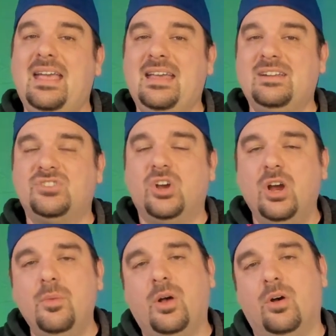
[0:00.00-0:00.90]
In a
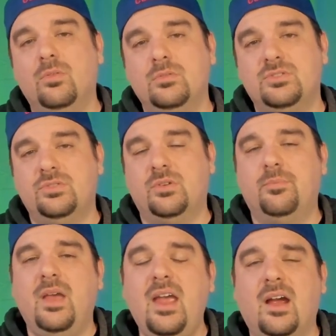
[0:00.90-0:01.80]
turbo, to
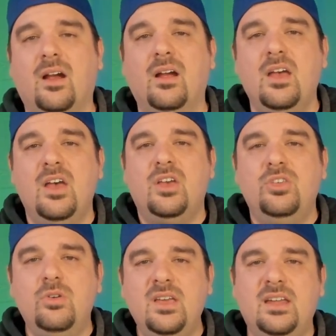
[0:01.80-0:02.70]
compare,
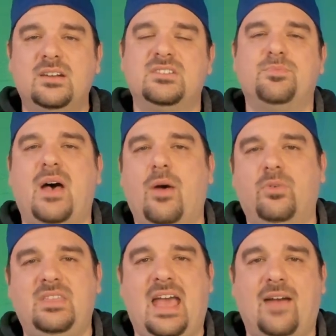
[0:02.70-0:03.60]
you can get in a
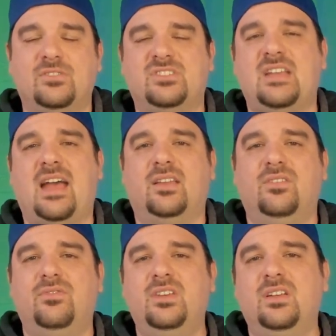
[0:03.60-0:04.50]
spot where the average stack
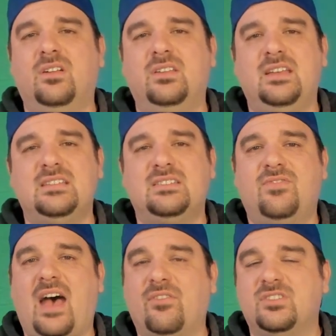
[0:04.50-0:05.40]
in the field
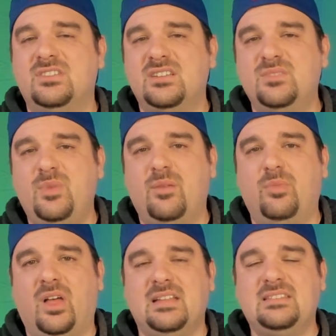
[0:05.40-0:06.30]
is 5 or 6
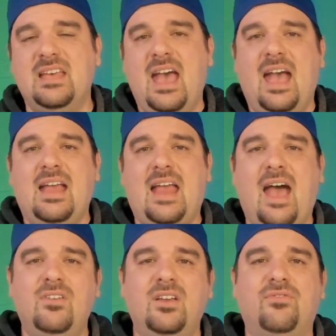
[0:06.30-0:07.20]
big blinds, and
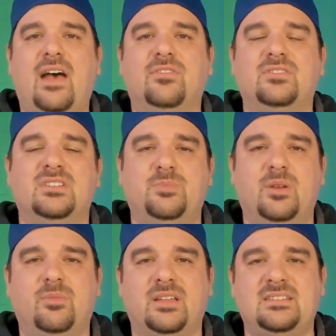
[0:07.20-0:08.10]
having a 5 or 6
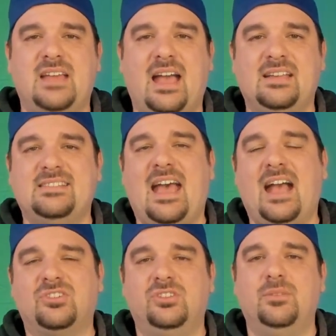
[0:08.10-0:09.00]
big blind stack is
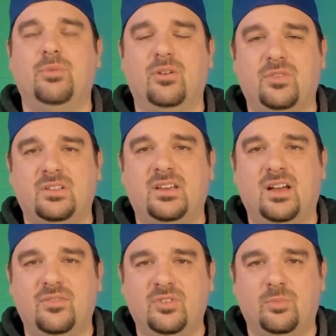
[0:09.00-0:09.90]
actually perfectly
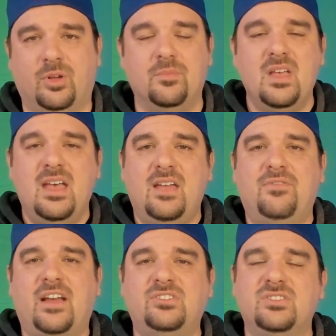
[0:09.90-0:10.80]
comfortable.
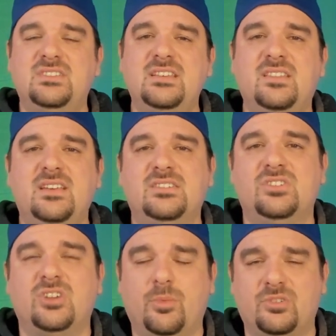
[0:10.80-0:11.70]
In fact, you'll see
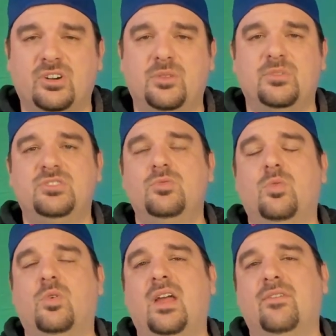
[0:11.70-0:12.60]
things in turbo tournaments
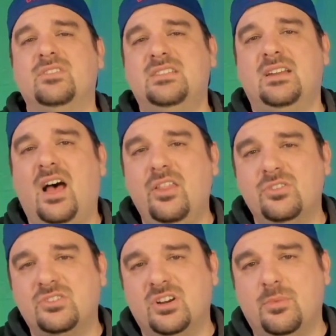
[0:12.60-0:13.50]
you won't ever see in
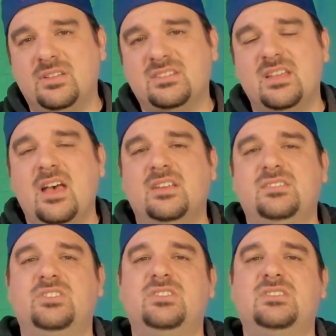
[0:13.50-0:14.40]
other tournaments,
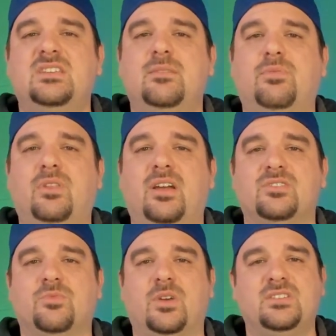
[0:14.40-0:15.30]
such as seeing
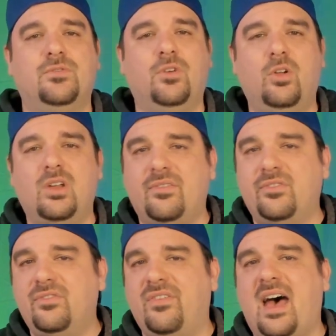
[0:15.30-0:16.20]
players raise fold
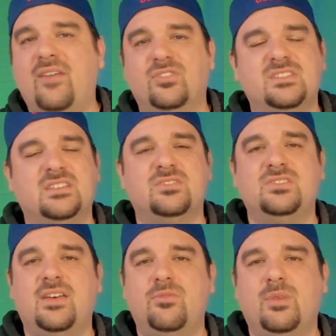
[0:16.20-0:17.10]
off of 5 or 6
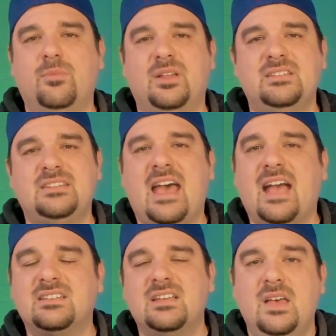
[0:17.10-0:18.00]
or 7 big blind
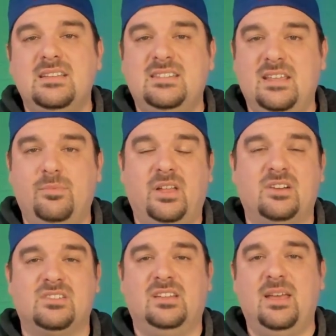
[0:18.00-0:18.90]
stacks, seeing
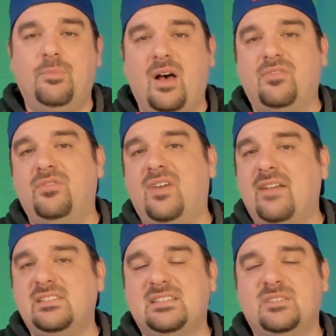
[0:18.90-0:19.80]
players limp off of
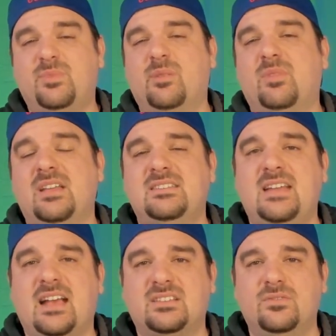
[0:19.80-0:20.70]
5 to 6 big blind
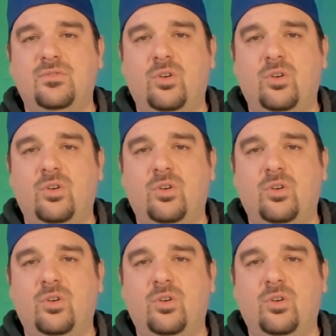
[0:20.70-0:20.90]
stacks and